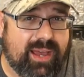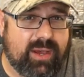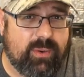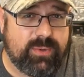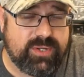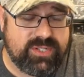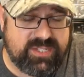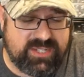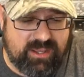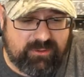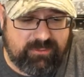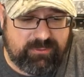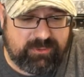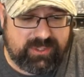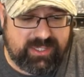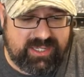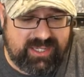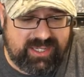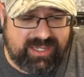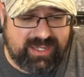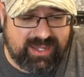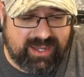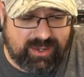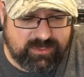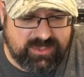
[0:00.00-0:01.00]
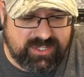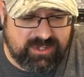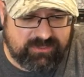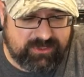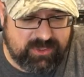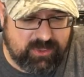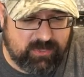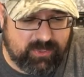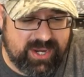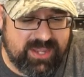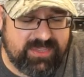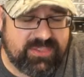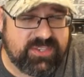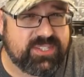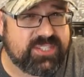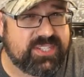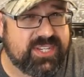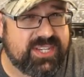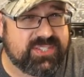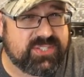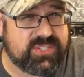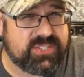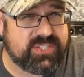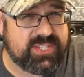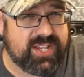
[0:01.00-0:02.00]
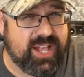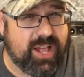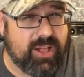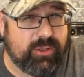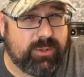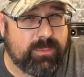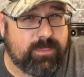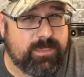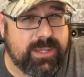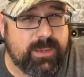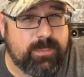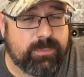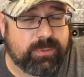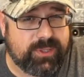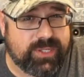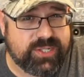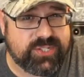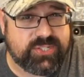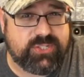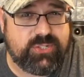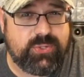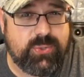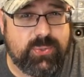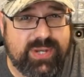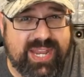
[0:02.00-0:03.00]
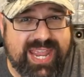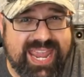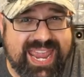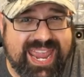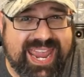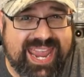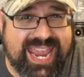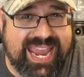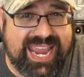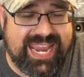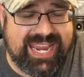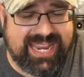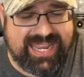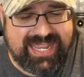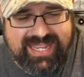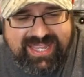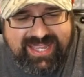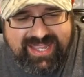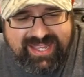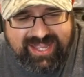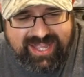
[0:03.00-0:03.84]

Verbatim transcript: I would definitely, I would definitely rate this as a solid B plus to an A.